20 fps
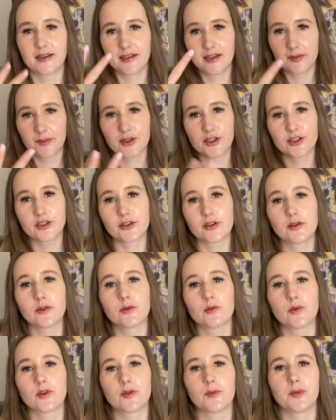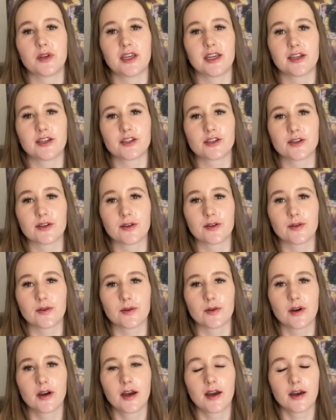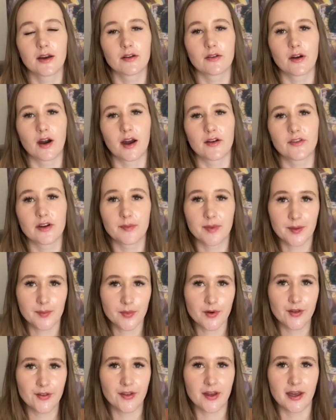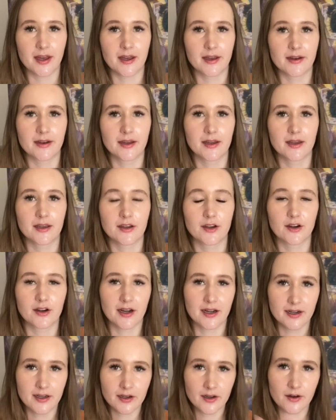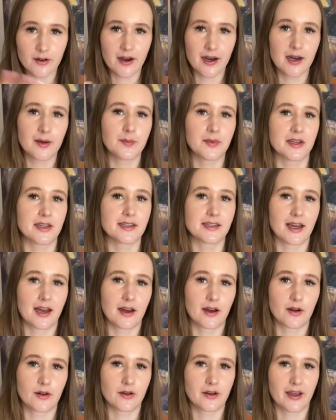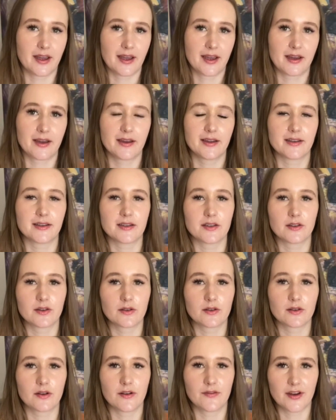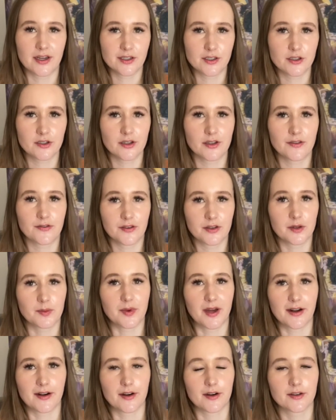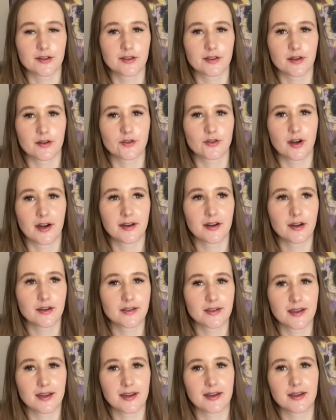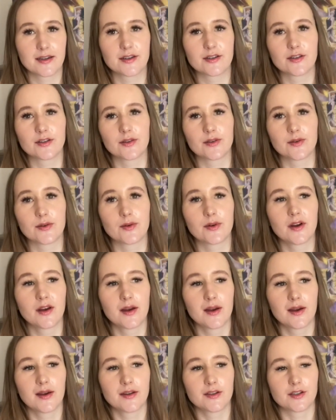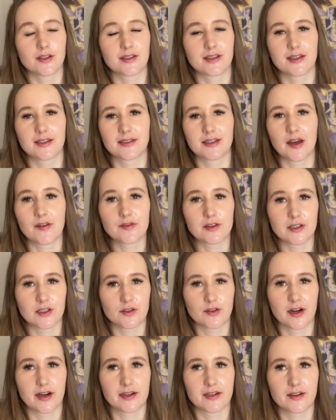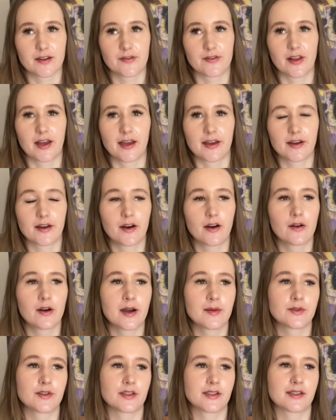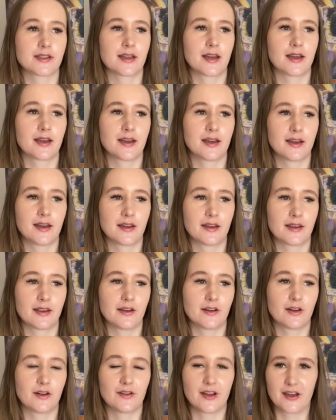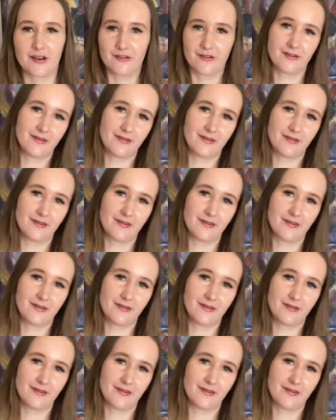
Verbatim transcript: Number two would be to uh, remember that you're gonna go up and down and you'll eventually feel better. So try not to get into just a self-destructive, like, oh, I'm just, you know, like,